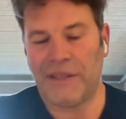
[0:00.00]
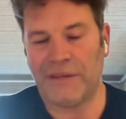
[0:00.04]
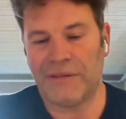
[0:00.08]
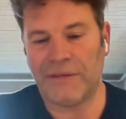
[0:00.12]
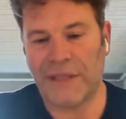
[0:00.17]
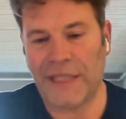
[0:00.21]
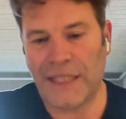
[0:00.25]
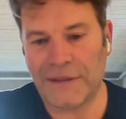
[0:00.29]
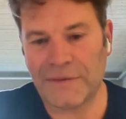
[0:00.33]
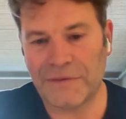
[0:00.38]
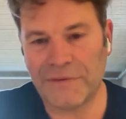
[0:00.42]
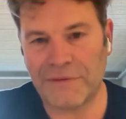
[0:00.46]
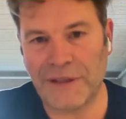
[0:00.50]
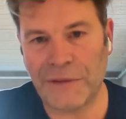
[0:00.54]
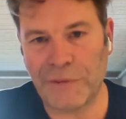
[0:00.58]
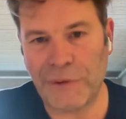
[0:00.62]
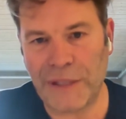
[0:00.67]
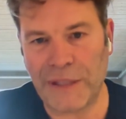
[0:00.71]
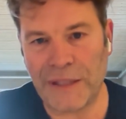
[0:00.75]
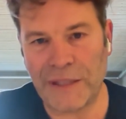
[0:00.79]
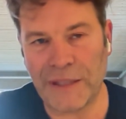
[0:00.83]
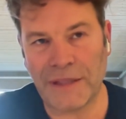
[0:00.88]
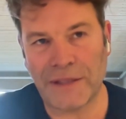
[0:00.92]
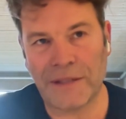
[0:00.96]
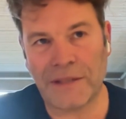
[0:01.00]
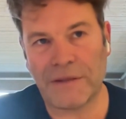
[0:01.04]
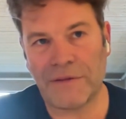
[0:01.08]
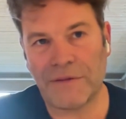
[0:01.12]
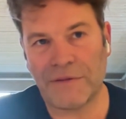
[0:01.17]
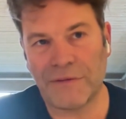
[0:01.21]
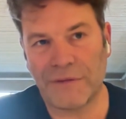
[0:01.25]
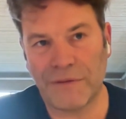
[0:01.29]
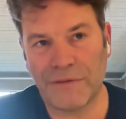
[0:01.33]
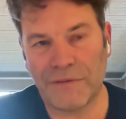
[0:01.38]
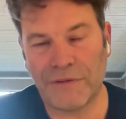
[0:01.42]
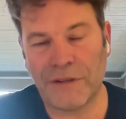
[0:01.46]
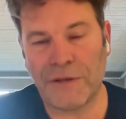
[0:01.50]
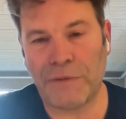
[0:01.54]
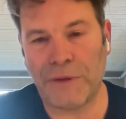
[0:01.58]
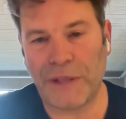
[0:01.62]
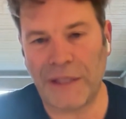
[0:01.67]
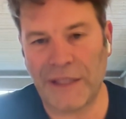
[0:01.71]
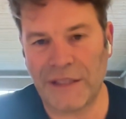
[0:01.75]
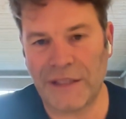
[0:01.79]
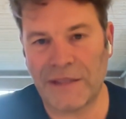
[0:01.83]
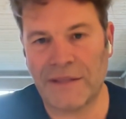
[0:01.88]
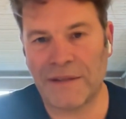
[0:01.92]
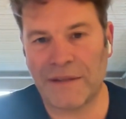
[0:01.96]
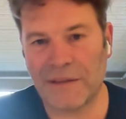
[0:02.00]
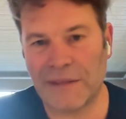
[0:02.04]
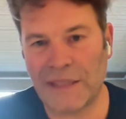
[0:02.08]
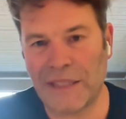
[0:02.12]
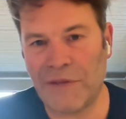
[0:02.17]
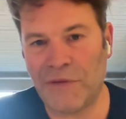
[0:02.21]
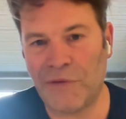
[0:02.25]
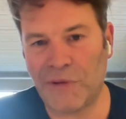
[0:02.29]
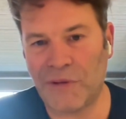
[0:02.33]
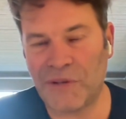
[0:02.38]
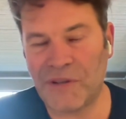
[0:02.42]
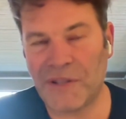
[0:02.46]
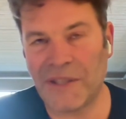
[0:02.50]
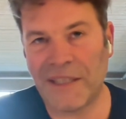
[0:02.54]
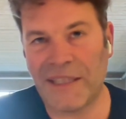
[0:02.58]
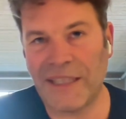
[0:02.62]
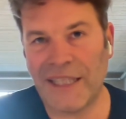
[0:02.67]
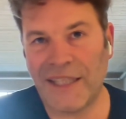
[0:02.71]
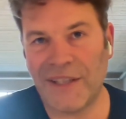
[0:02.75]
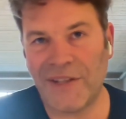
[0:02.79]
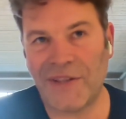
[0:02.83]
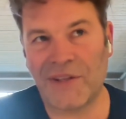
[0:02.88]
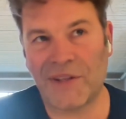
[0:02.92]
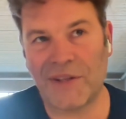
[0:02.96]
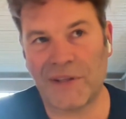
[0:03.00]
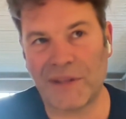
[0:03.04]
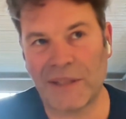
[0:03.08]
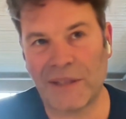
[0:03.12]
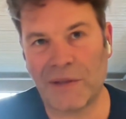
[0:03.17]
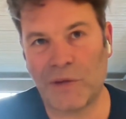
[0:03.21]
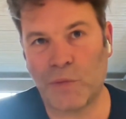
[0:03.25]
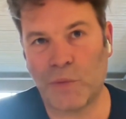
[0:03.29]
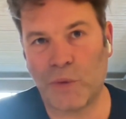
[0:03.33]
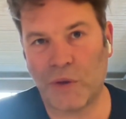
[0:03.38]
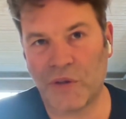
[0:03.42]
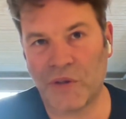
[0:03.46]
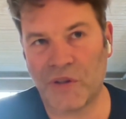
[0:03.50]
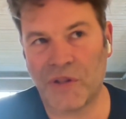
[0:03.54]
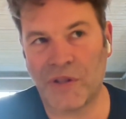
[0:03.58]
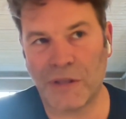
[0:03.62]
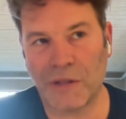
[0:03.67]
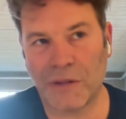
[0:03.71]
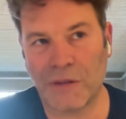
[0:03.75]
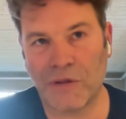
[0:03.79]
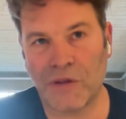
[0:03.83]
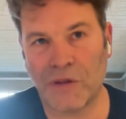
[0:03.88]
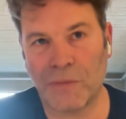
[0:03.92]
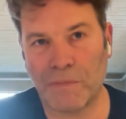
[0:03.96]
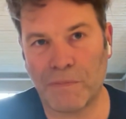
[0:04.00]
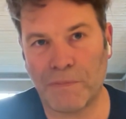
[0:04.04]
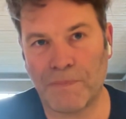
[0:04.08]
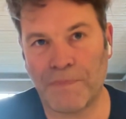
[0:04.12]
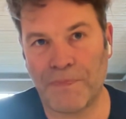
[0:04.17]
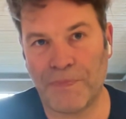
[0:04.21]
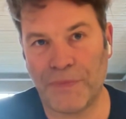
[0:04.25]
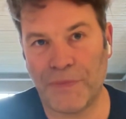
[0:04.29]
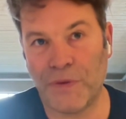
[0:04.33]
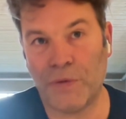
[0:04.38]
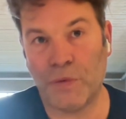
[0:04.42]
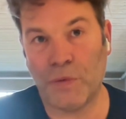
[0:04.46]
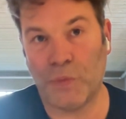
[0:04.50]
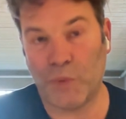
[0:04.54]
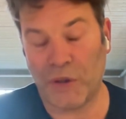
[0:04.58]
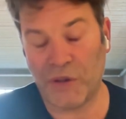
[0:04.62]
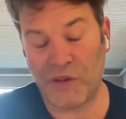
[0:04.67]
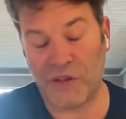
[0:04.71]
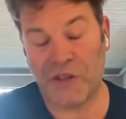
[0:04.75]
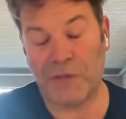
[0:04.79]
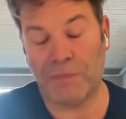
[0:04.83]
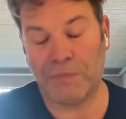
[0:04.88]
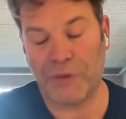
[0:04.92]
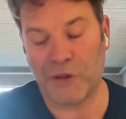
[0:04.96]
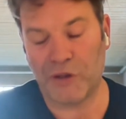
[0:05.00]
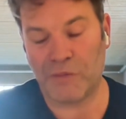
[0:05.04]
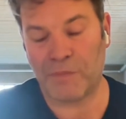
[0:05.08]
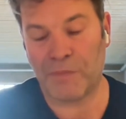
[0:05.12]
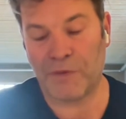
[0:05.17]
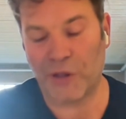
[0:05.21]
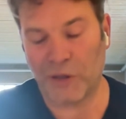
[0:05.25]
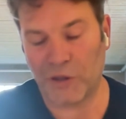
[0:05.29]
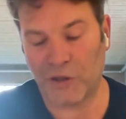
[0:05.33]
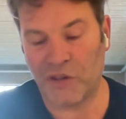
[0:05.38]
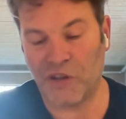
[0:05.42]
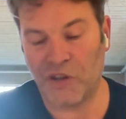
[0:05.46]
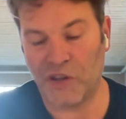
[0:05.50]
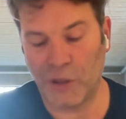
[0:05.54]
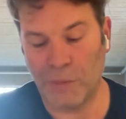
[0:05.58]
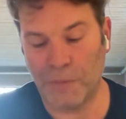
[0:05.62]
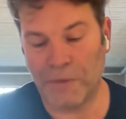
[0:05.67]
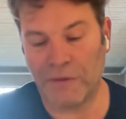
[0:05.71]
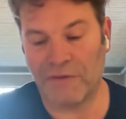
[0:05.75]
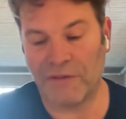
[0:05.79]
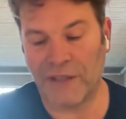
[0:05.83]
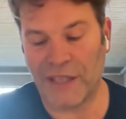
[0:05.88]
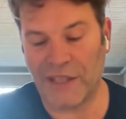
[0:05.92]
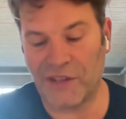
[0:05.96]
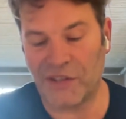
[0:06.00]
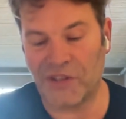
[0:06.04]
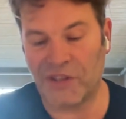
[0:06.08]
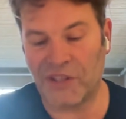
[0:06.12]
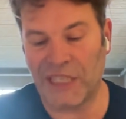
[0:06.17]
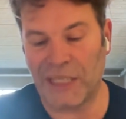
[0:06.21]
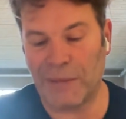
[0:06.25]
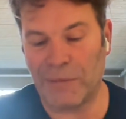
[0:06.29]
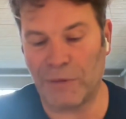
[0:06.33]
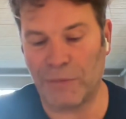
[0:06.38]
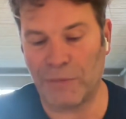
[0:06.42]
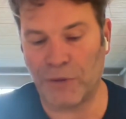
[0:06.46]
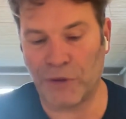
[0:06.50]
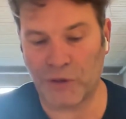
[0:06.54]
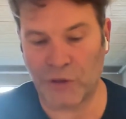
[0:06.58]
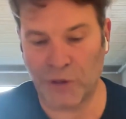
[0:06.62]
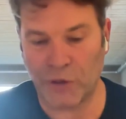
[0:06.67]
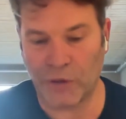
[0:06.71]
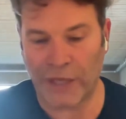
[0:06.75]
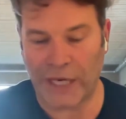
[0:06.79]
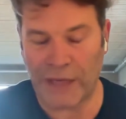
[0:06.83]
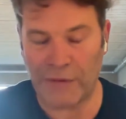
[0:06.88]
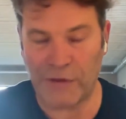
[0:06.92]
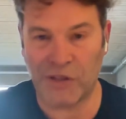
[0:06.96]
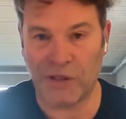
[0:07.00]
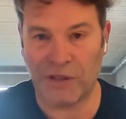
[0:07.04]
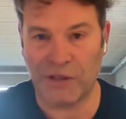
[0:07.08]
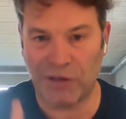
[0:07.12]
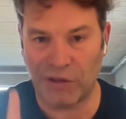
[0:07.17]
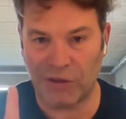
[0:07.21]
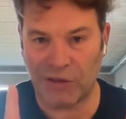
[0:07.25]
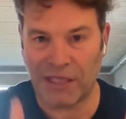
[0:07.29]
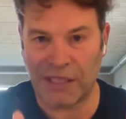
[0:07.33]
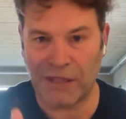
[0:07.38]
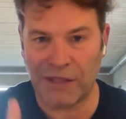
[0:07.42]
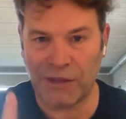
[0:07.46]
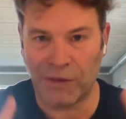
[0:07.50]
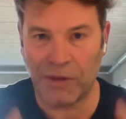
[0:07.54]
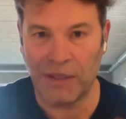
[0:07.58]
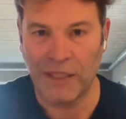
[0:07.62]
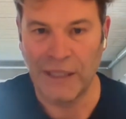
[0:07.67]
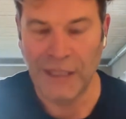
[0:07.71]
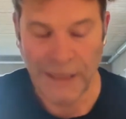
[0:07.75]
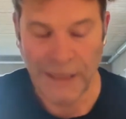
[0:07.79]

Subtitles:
Yeah, very interesting case. It was the once the post-production supervisors came on board. Now, I was going to tell you,